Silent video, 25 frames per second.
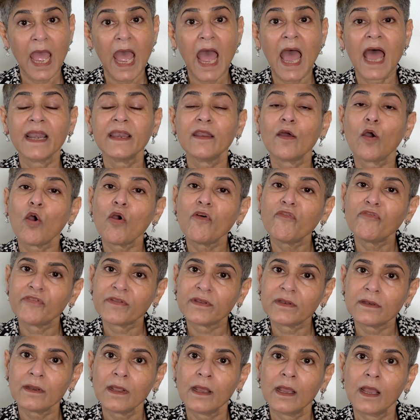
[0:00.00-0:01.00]
and
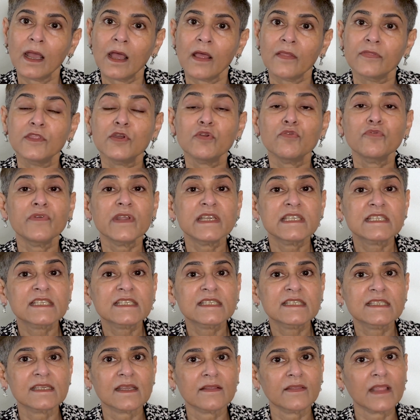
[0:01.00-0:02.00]
often the
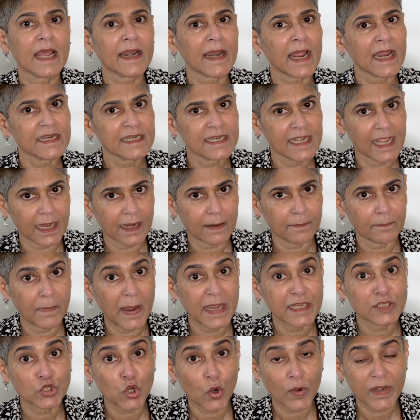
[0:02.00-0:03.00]
risks that I take
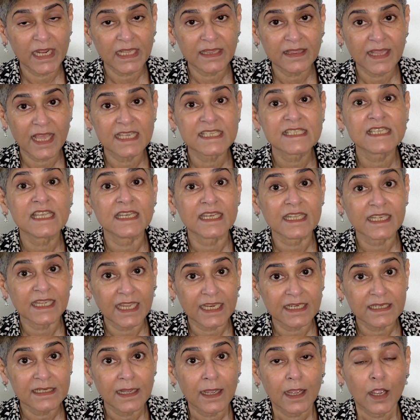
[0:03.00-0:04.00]
by joining their
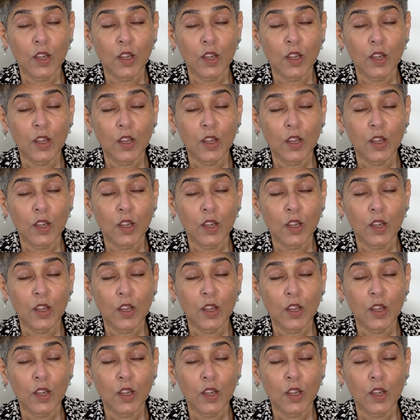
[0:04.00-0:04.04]
syndicate